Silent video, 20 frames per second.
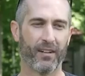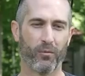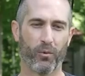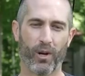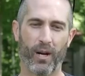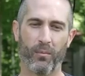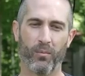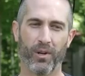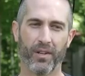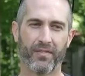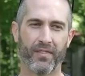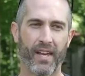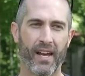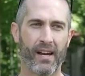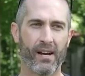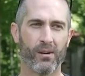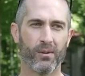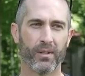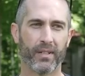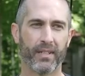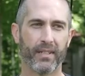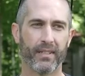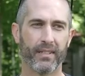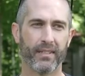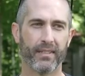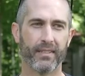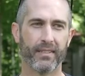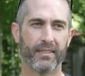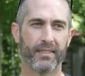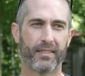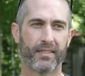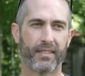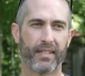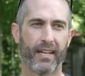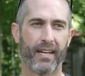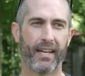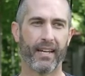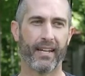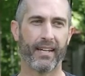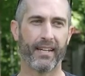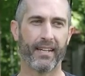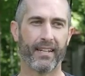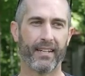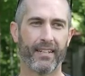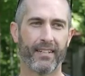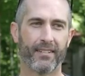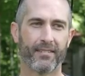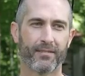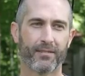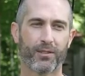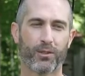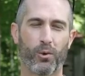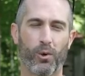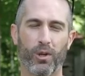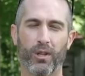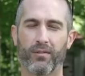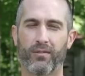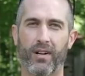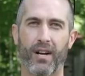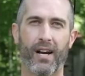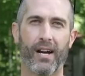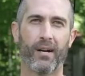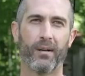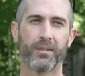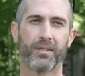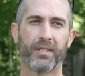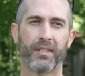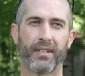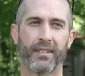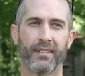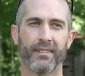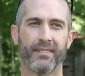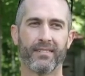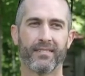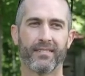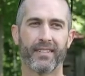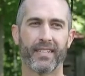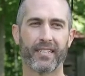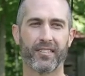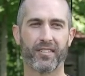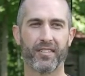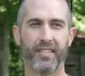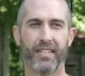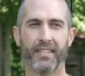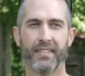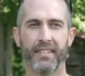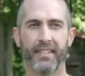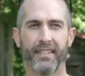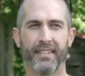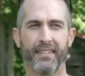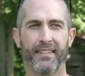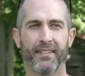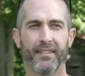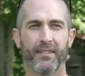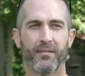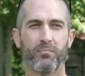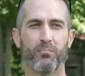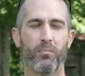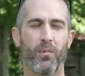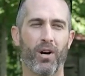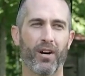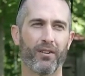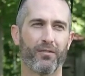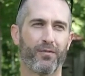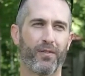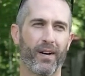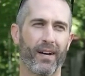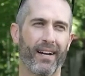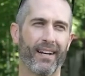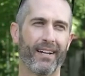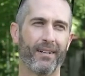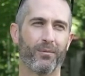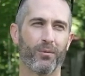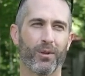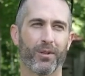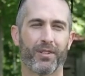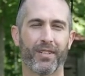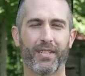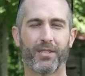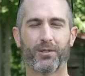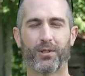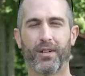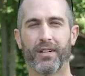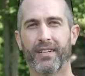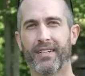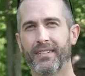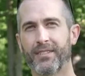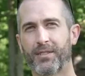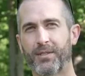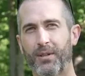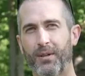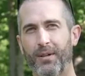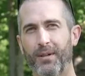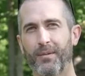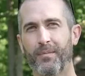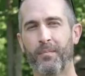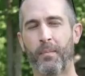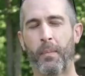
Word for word: What I'm with now is a coilover housing, extended, modified with a strut insert,